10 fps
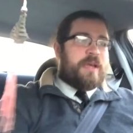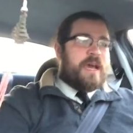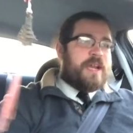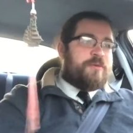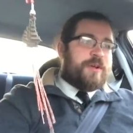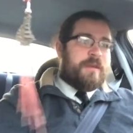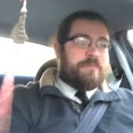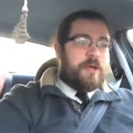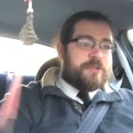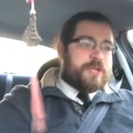kind of really
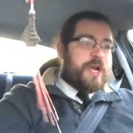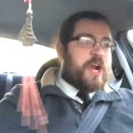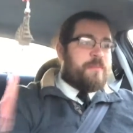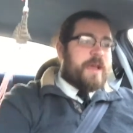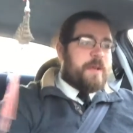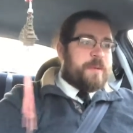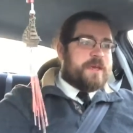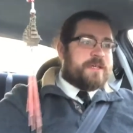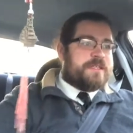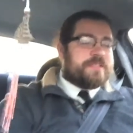blows your hair back,
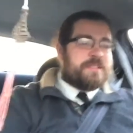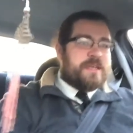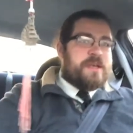because